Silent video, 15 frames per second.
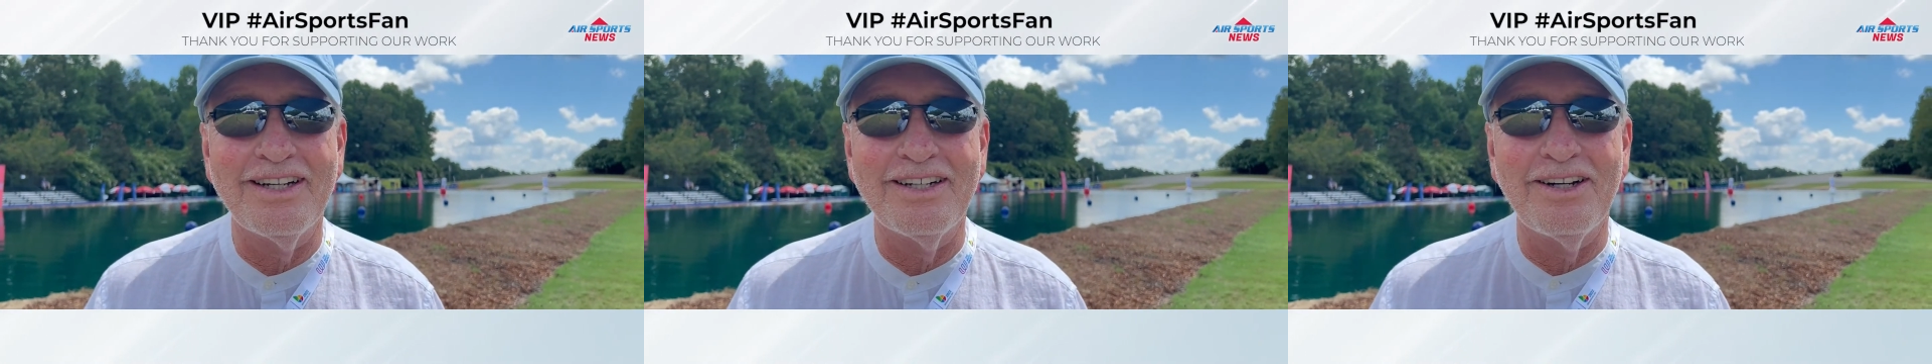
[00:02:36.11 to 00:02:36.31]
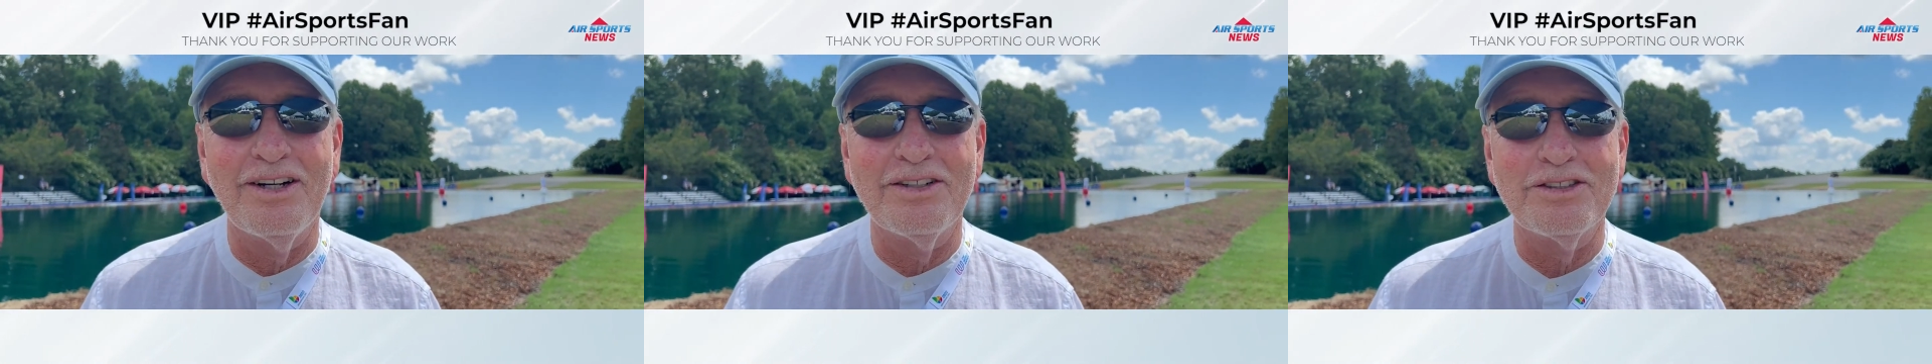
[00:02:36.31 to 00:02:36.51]

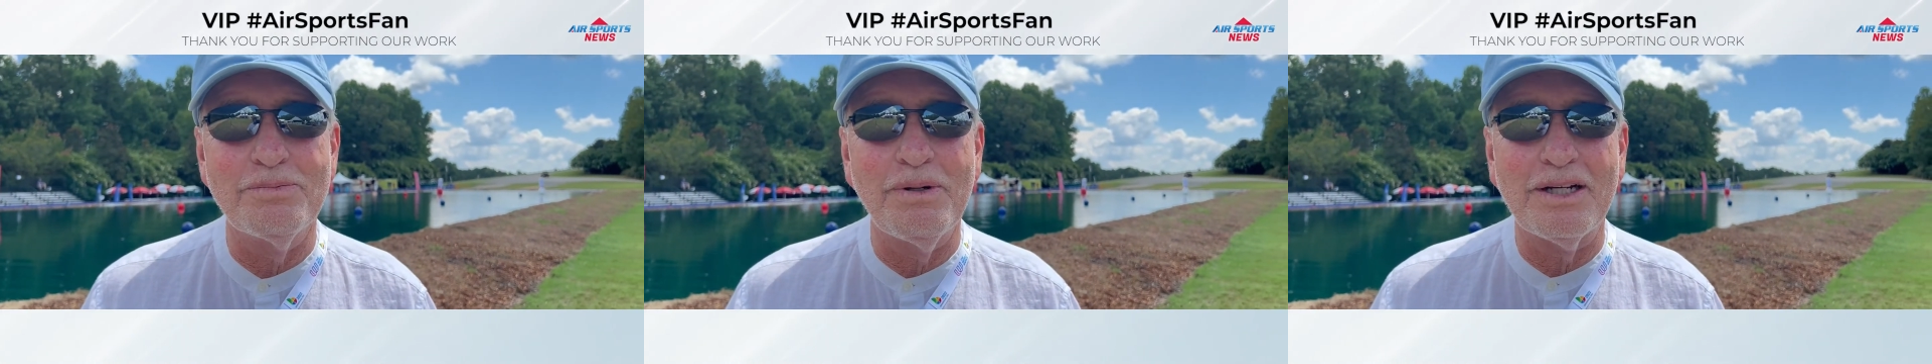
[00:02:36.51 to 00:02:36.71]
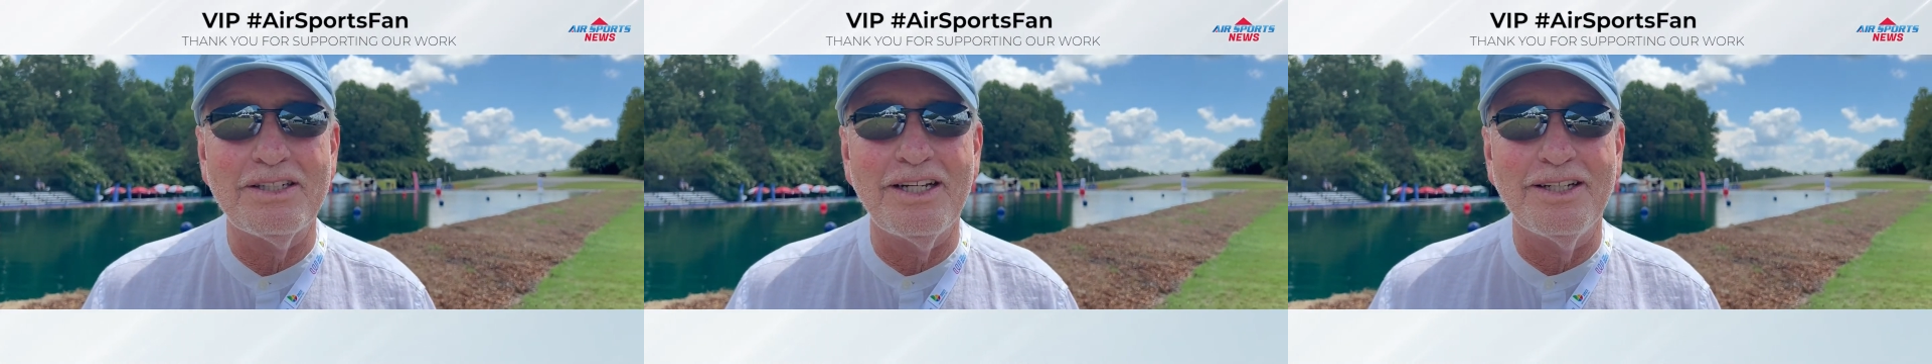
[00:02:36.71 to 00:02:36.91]
all the
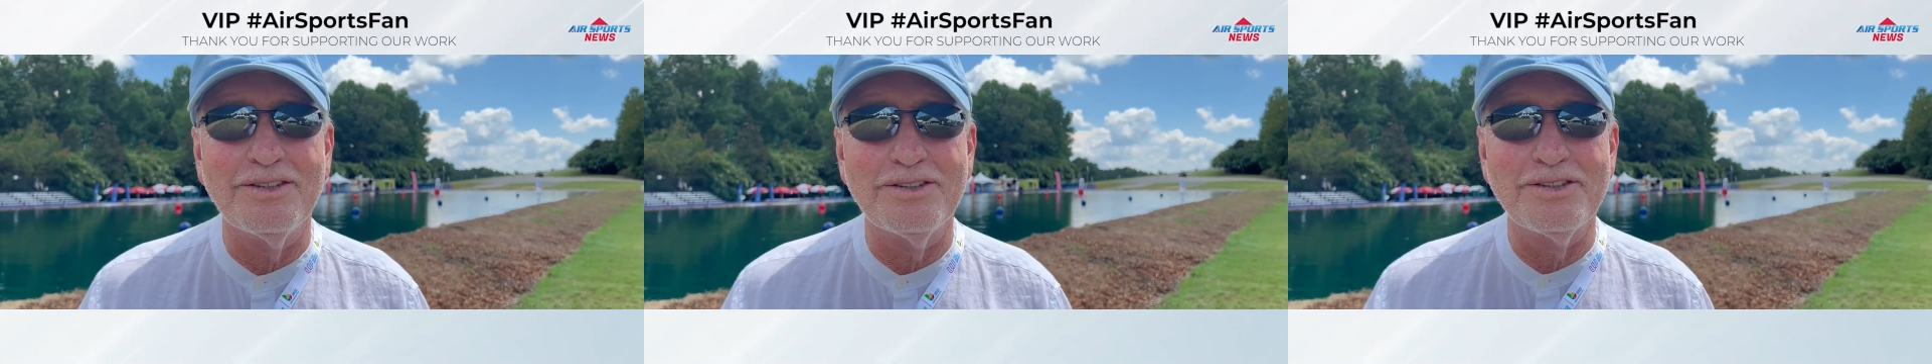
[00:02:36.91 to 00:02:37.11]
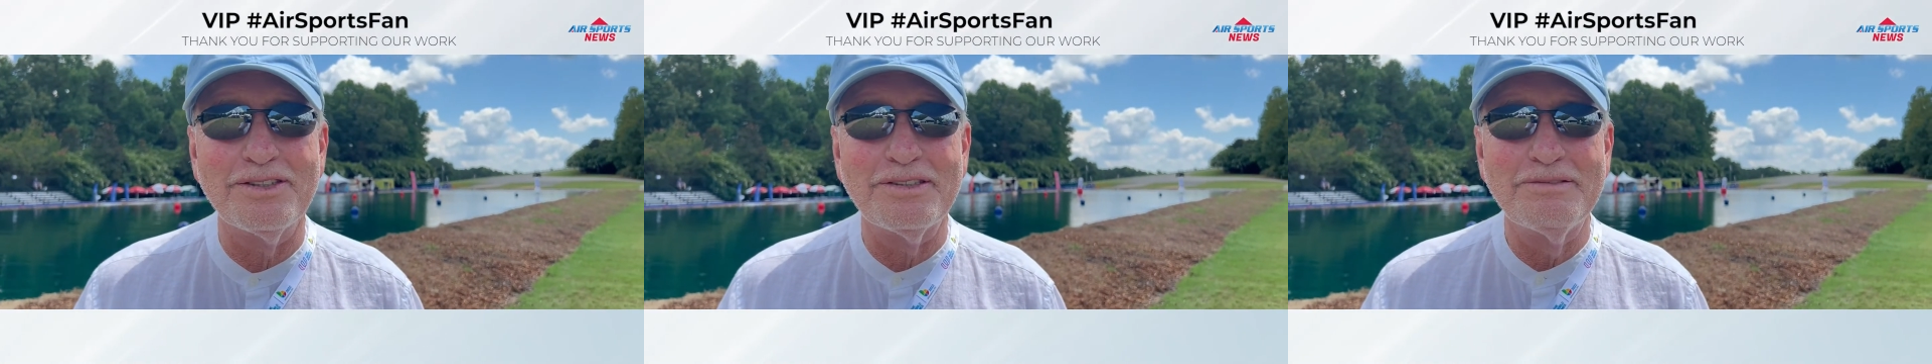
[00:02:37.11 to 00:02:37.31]

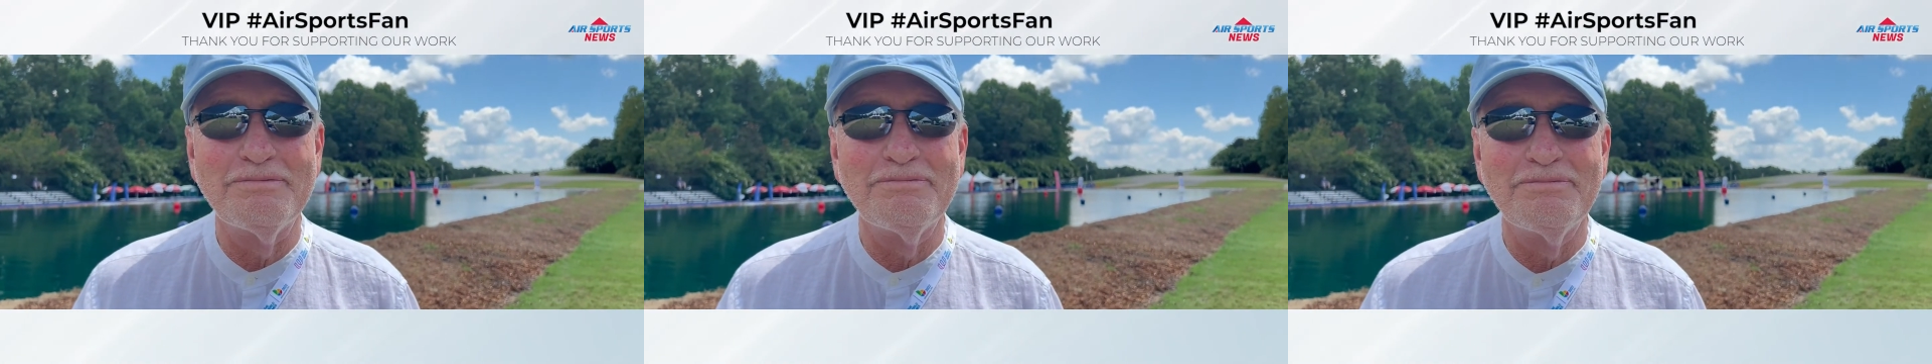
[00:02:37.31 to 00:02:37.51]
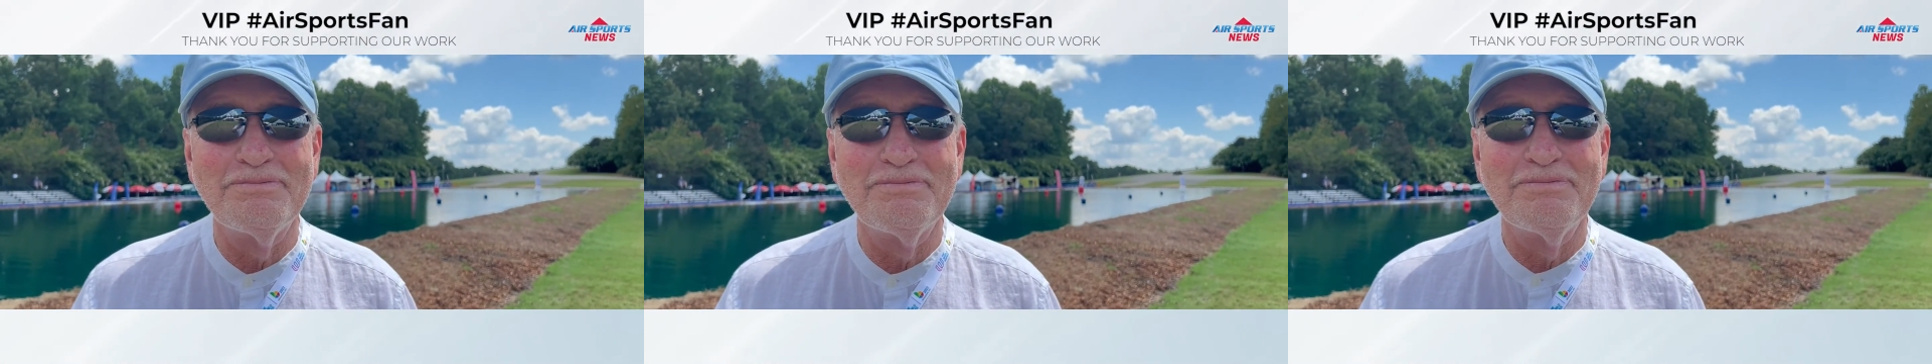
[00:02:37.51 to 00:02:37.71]
spectators. And
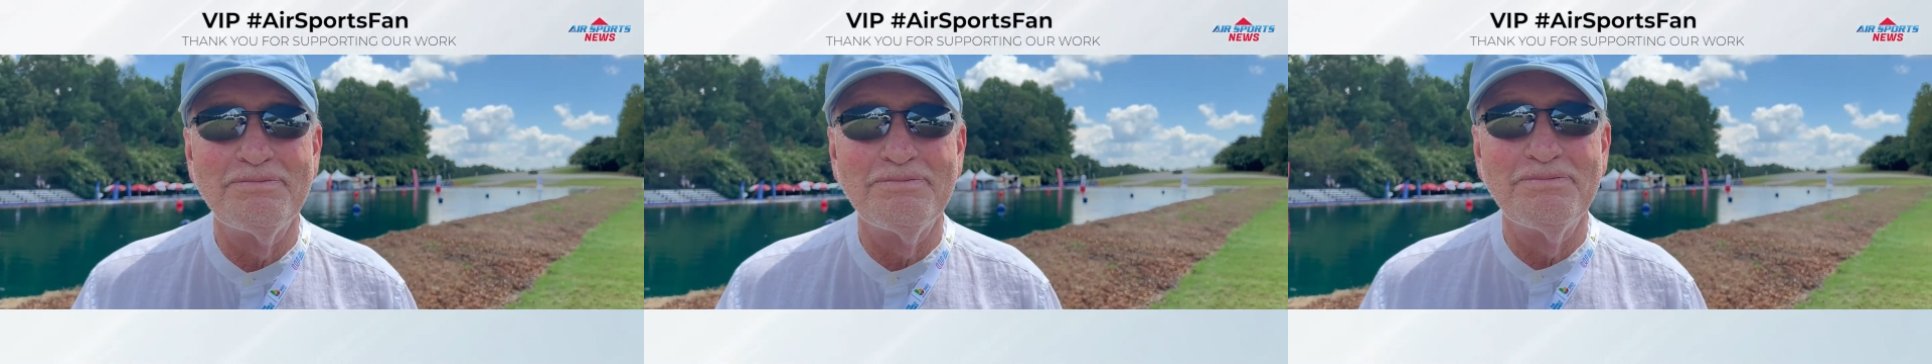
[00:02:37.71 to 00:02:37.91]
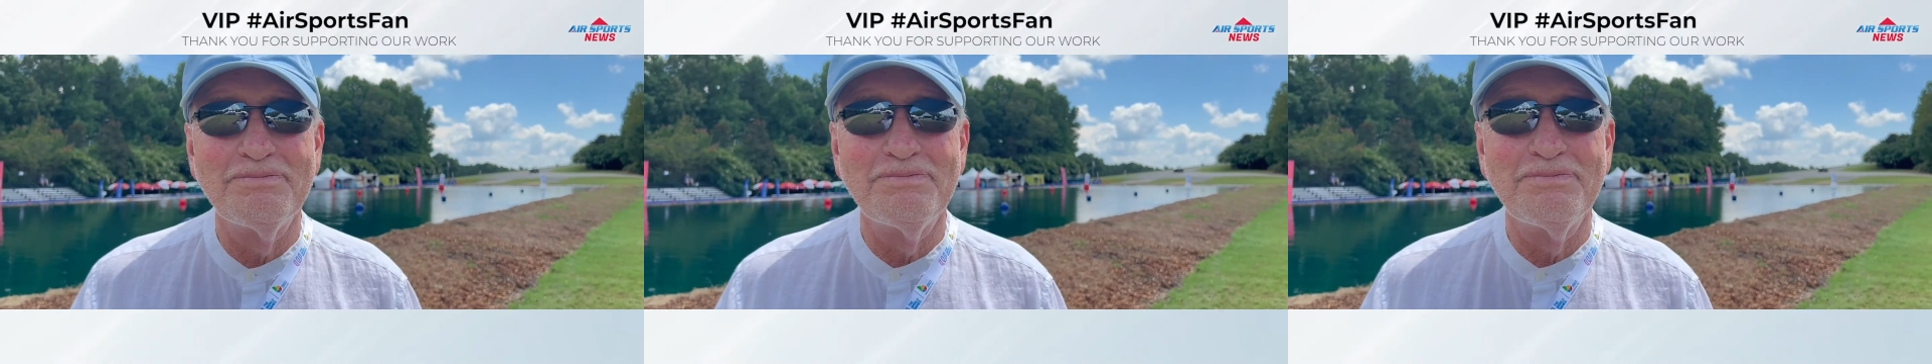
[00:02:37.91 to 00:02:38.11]
what happens
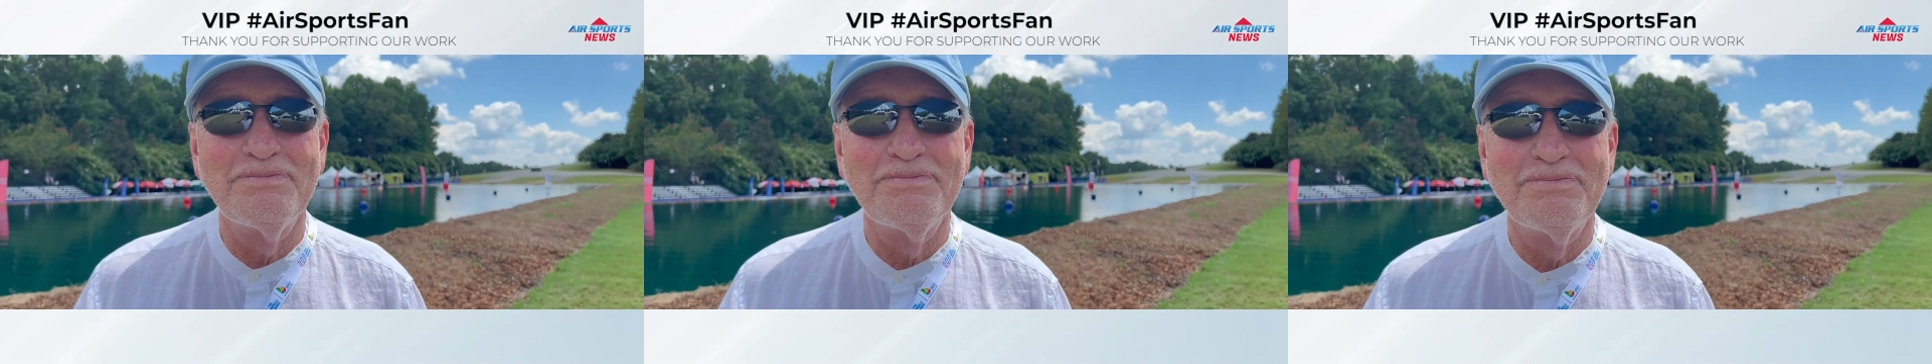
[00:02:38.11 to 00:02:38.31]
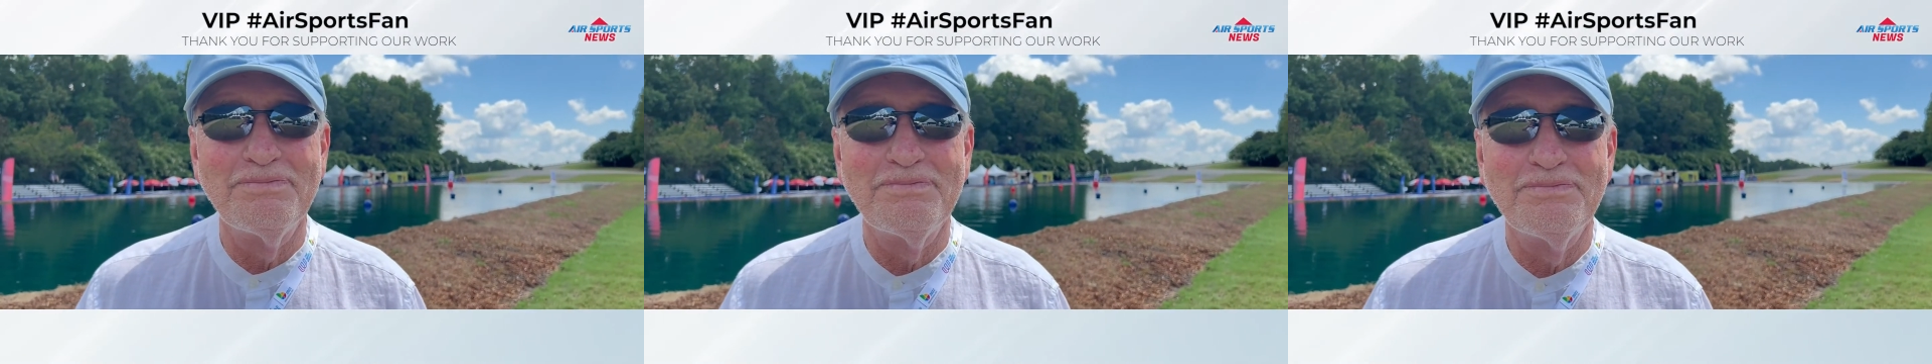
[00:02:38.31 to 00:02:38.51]
for you
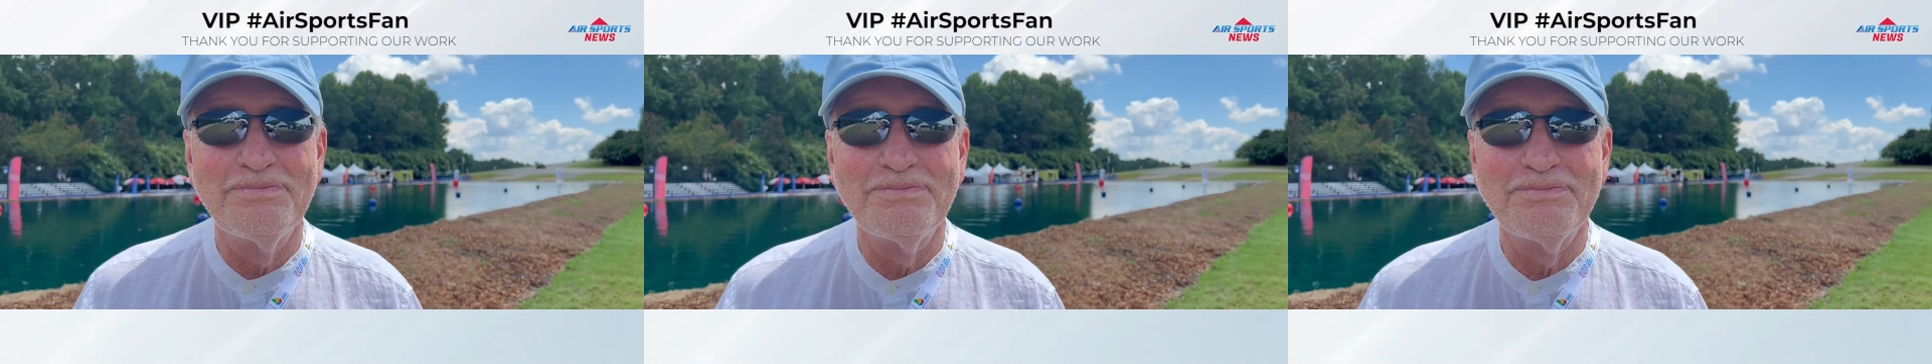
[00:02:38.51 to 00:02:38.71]
next, Eric?